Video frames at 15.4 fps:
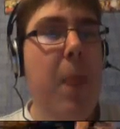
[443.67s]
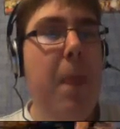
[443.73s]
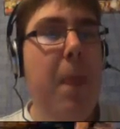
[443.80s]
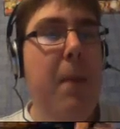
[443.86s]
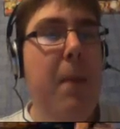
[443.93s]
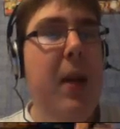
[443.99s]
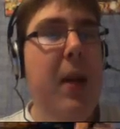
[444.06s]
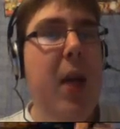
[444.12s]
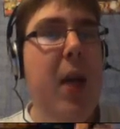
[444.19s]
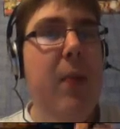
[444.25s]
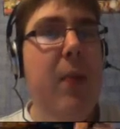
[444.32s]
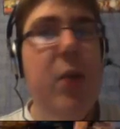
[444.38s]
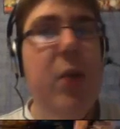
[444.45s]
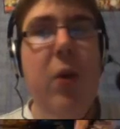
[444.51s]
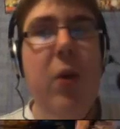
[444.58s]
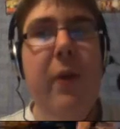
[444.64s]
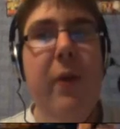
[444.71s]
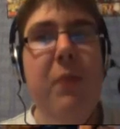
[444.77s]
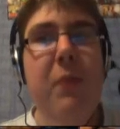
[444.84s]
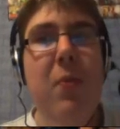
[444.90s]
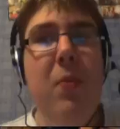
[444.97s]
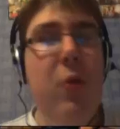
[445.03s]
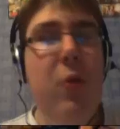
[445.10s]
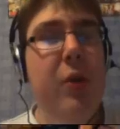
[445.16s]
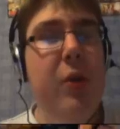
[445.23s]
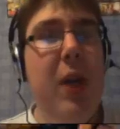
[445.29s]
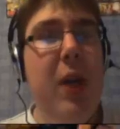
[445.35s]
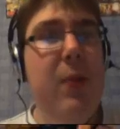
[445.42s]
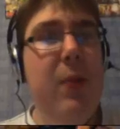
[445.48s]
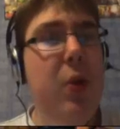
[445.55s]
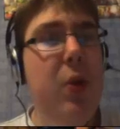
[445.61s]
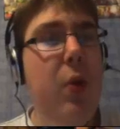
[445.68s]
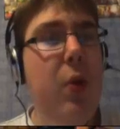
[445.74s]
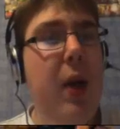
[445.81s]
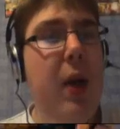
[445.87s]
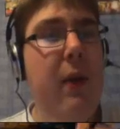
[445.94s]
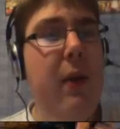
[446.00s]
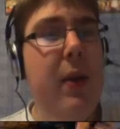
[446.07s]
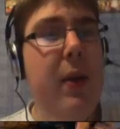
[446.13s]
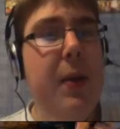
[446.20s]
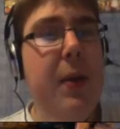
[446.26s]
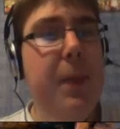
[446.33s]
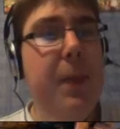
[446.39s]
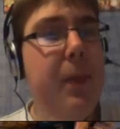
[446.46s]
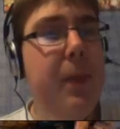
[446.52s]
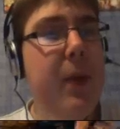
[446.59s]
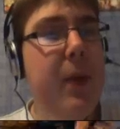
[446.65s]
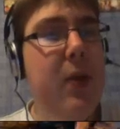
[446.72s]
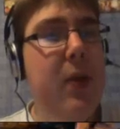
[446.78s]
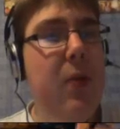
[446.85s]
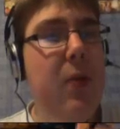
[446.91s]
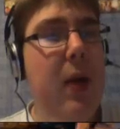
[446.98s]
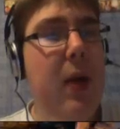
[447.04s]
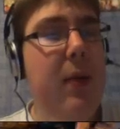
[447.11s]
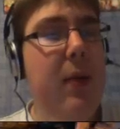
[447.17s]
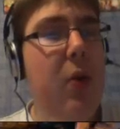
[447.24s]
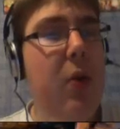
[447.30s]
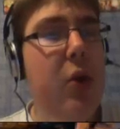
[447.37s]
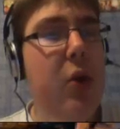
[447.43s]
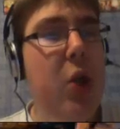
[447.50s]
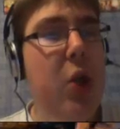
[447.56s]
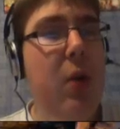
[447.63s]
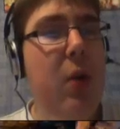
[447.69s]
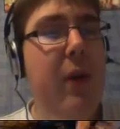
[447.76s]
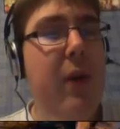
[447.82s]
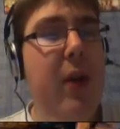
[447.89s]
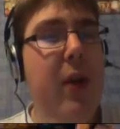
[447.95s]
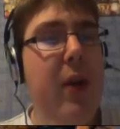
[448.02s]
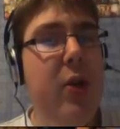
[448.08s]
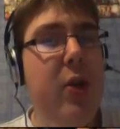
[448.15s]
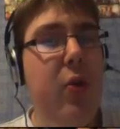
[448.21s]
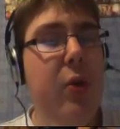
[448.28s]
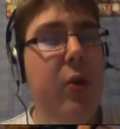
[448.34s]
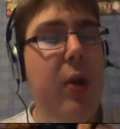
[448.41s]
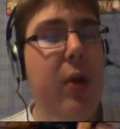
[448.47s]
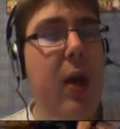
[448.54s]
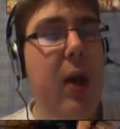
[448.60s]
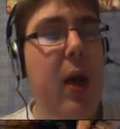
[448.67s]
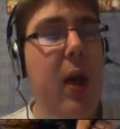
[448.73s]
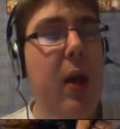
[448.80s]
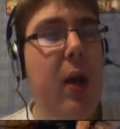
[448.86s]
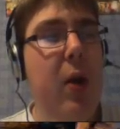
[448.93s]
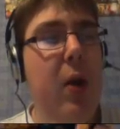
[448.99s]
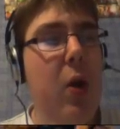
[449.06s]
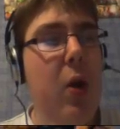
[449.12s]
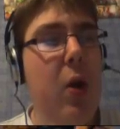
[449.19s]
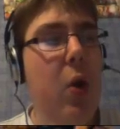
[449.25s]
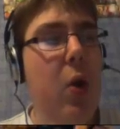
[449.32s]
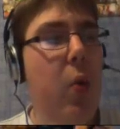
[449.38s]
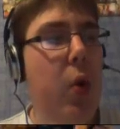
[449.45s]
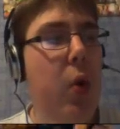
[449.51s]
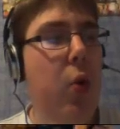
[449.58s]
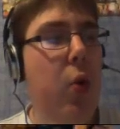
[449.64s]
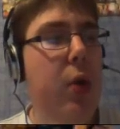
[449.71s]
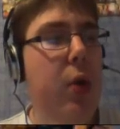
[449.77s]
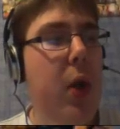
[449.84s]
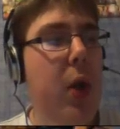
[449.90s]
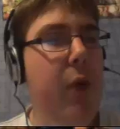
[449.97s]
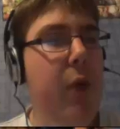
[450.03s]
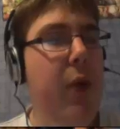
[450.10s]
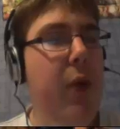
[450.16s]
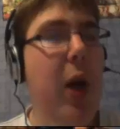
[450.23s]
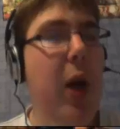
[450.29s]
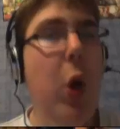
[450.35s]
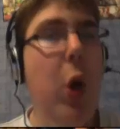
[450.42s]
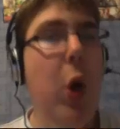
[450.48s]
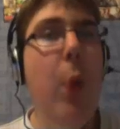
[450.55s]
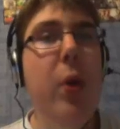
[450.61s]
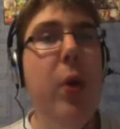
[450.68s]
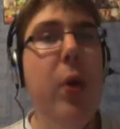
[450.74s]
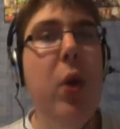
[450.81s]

Uh, Many games do have it, but most games don't have it. So I'm not sure if the Elder Scrolls Online will go down that route.